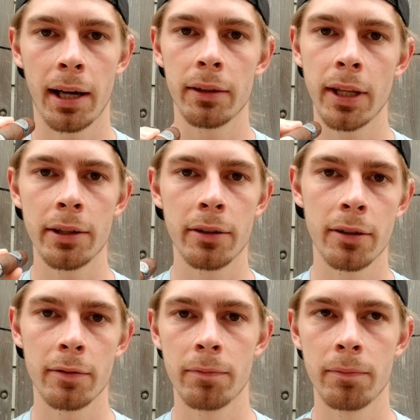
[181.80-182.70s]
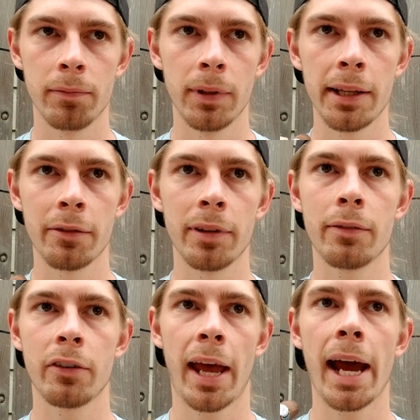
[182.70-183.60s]
let the
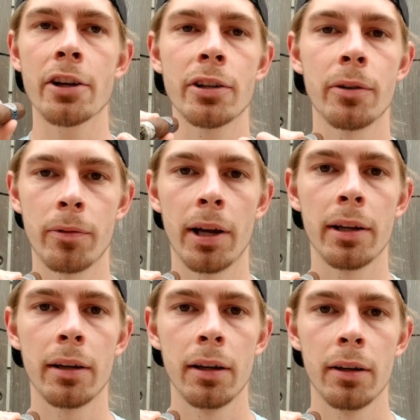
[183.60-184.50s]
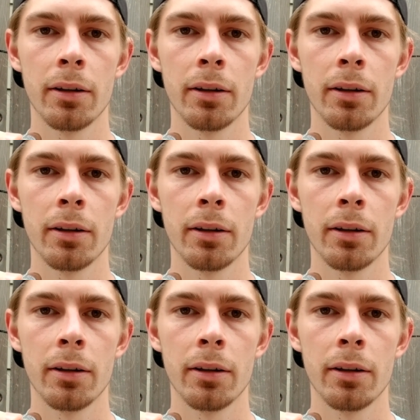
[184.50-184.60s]
flavors actually run